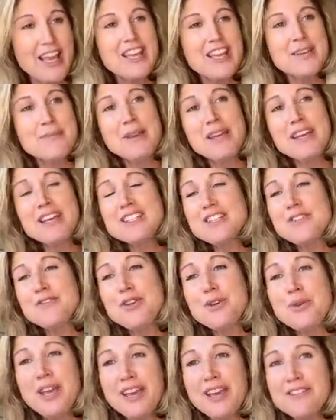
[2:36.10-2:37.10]
Because if you
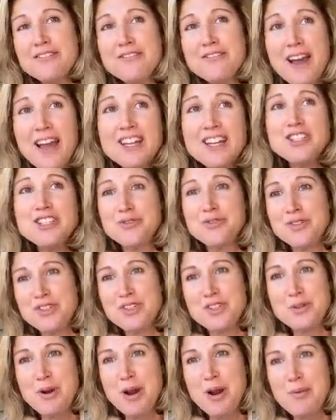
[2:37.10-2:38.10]
can't find your
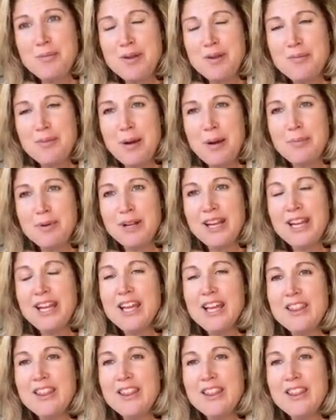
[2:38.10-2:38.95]
first apartment property,